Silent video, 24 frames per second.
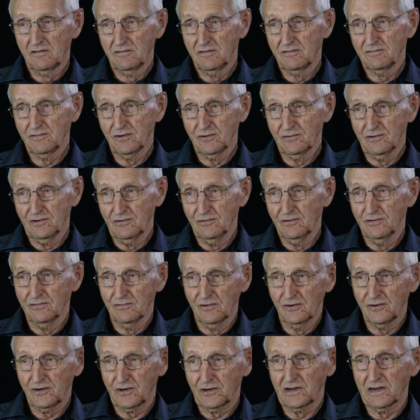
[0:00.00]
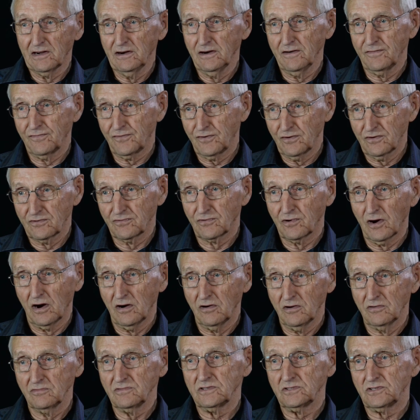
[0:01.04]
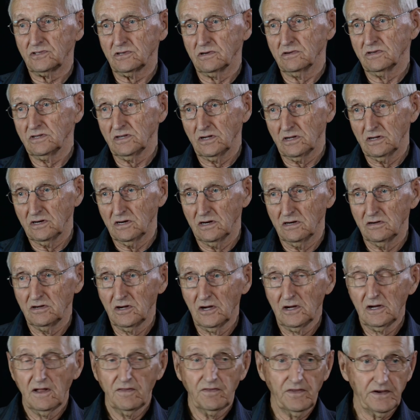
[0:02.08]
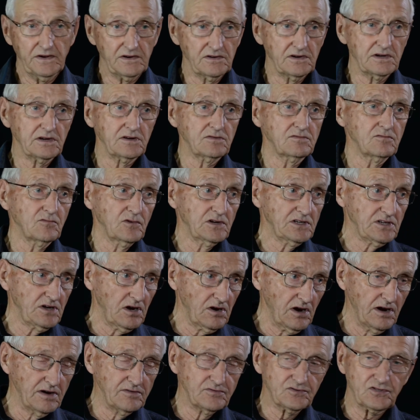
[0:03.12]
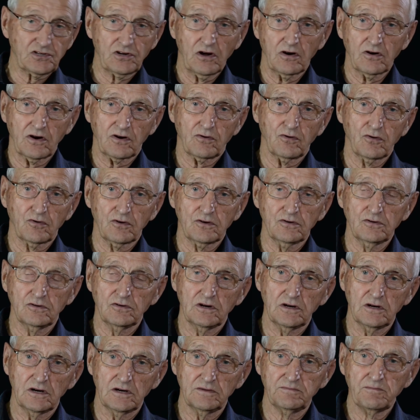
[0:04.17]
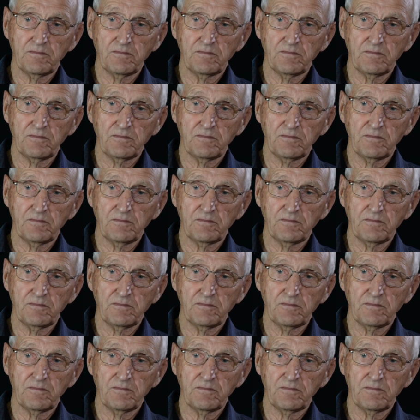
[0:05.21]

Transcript: looking after grounds and then when the livestock were